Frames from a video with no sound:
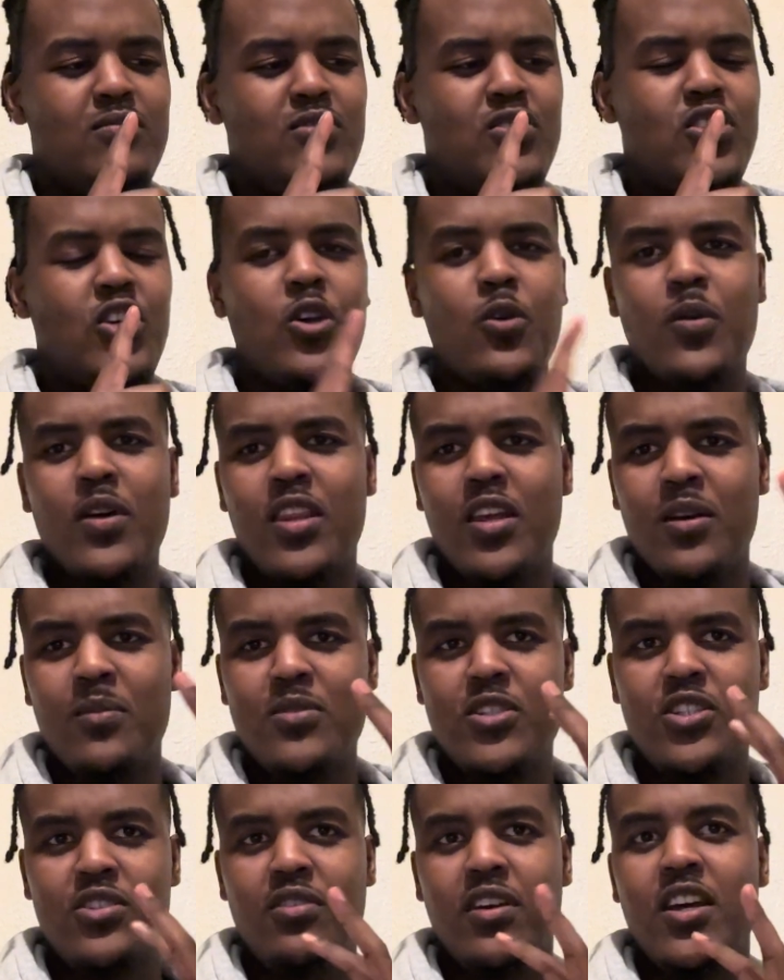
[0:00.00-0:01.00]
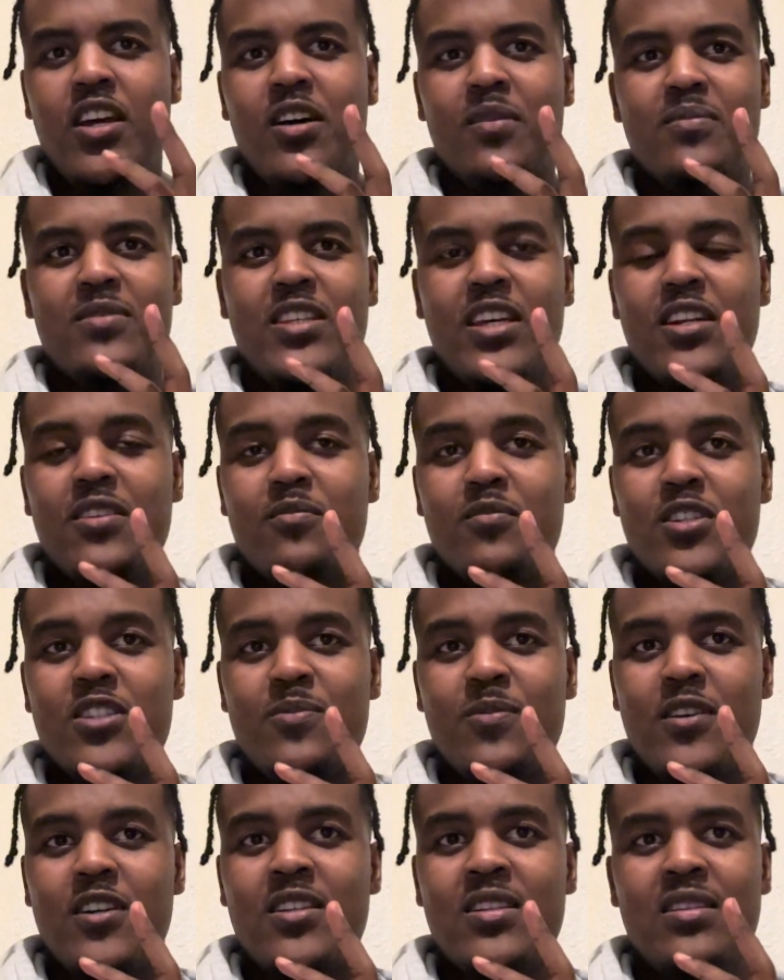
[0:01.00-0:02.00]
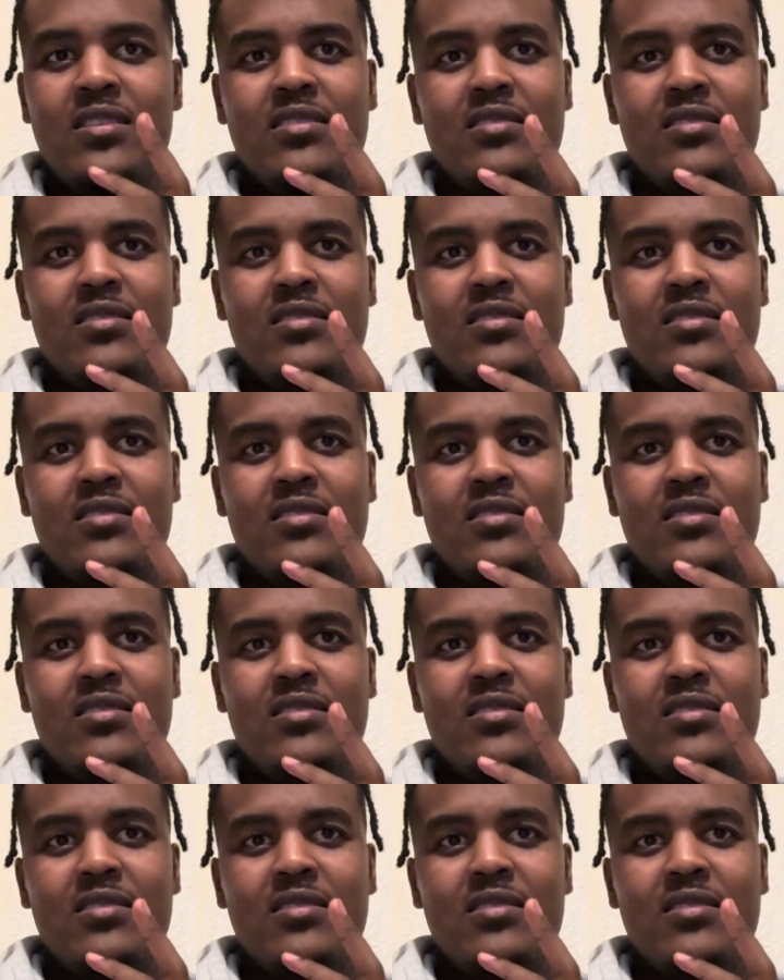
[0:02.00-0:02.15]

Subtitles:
2 of them straight up didn't respond,